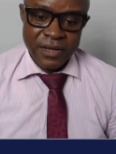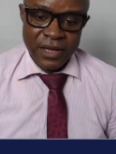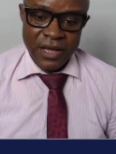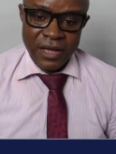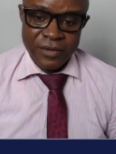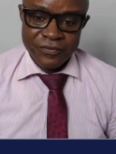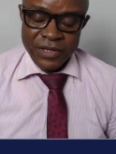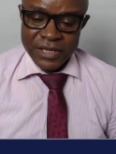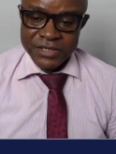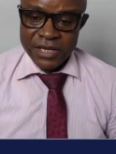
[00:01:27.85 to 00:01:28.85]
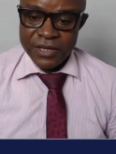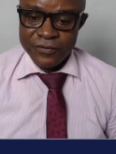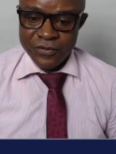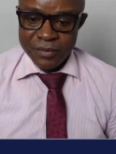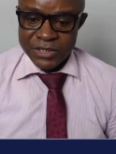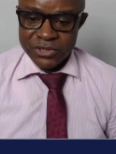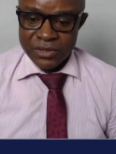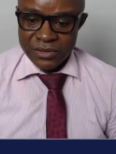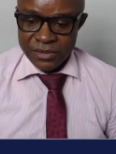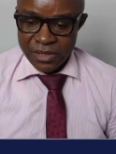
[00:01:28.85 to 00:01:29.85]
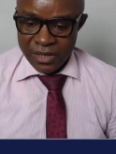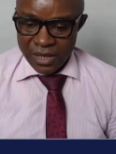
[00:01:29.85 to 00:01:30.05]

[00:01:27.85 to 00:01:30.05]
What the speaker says: financial information